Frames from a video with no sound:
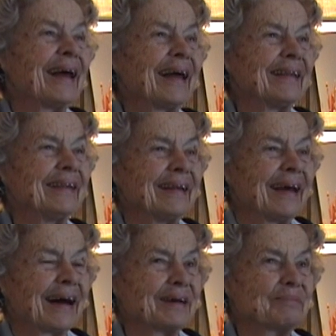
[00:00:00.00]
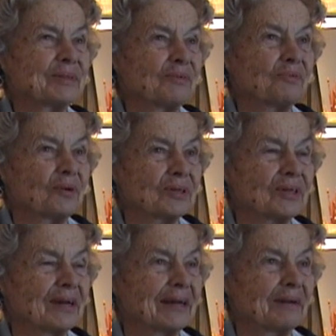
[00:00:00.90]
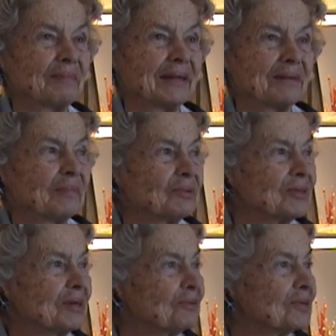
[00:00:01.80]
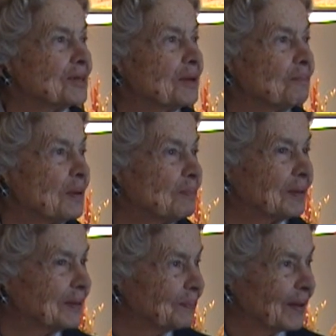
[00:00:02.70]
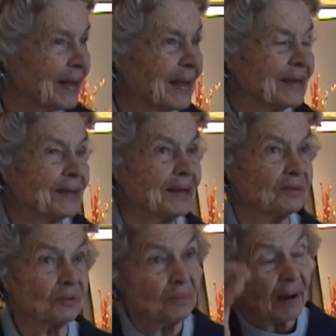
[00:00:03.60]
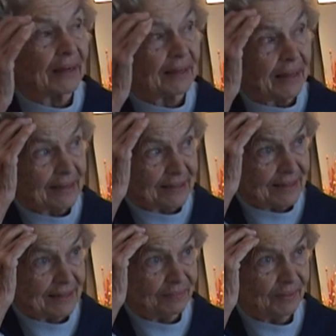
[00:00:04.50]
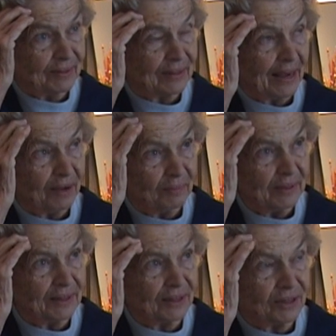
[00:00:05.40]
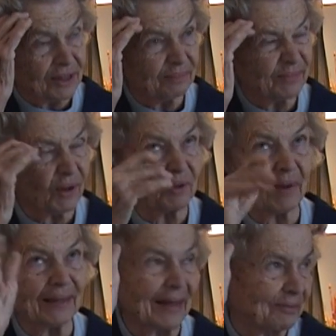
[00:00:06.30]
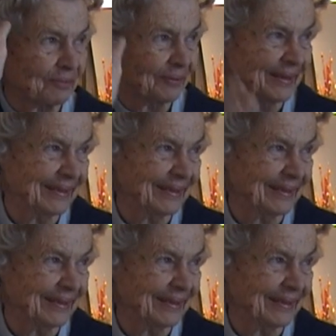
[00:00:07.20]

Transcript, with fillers: And I'm so fortunate I meet the most interesting people uh, through my classes because I have been teaching all my life,